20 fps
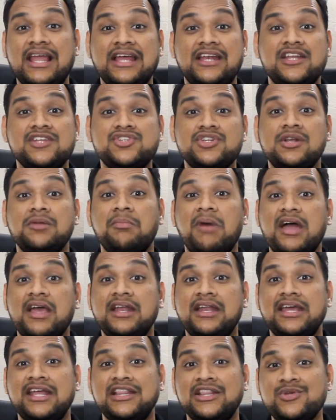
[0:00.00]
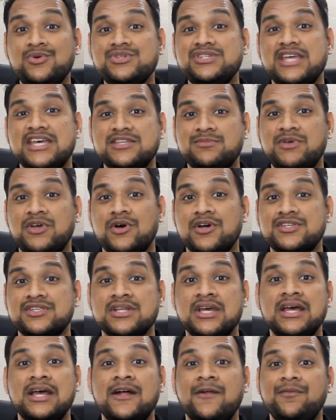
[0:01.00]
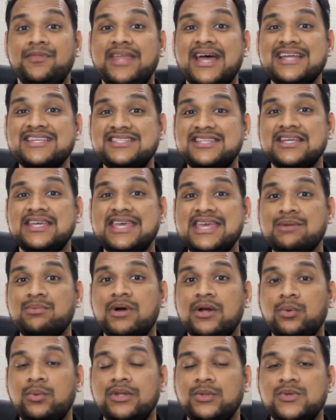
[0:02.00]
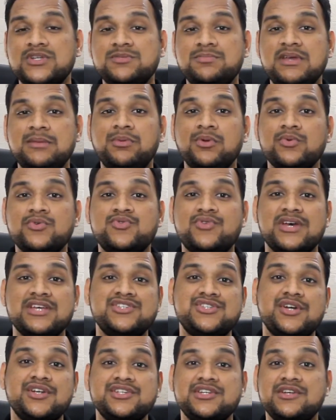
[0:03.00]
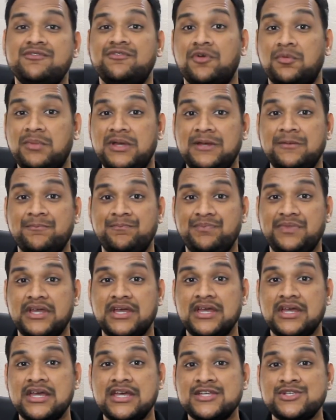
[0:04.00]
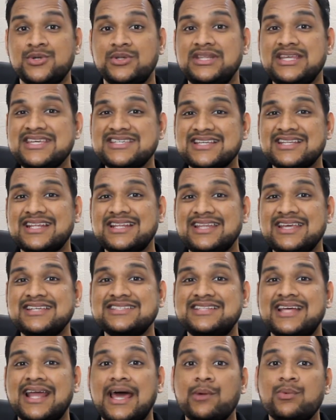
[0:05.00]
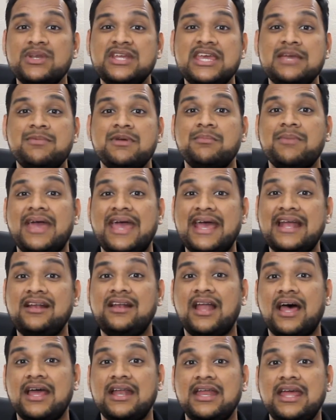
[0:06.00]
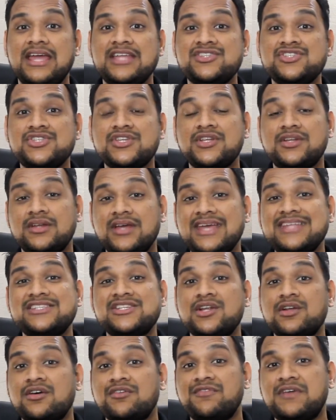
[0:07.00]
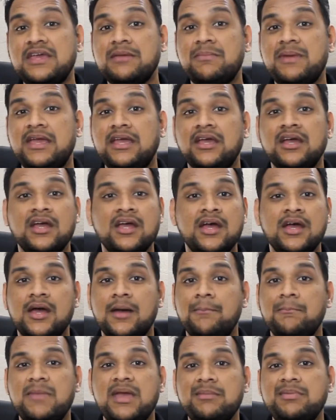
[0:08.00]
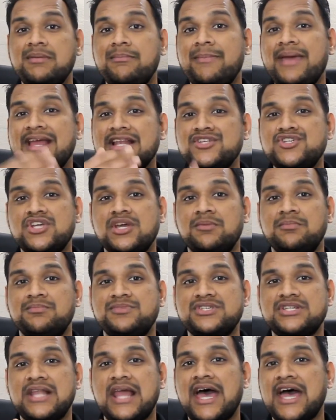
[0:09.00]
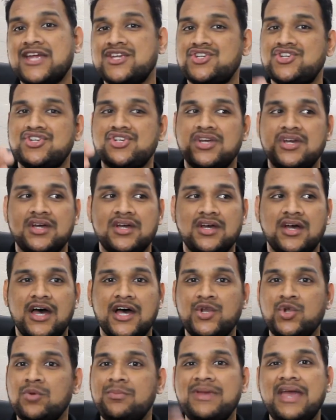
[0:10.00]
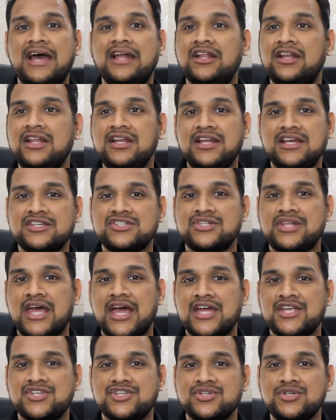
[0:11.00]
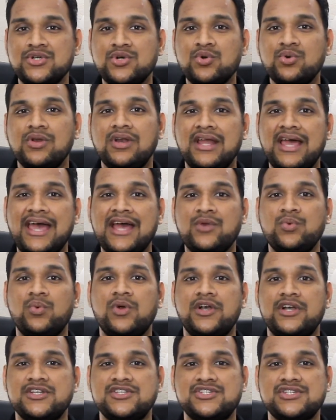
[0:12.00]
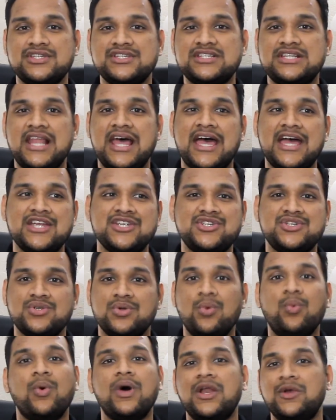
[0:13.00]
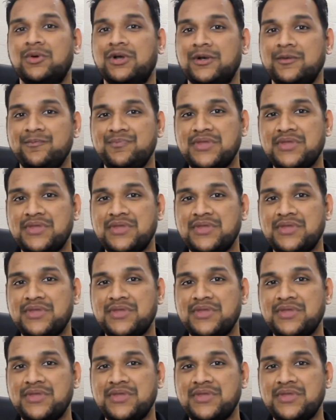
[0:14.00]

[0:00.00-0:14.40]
like digital marketing enthusiast, because that's the keyword with which people would try searching for me. So these are the things that I would keep in my headline instead of keeping maybe MailChimp slash Adobe Analytics slash Google AdWords slash whatever,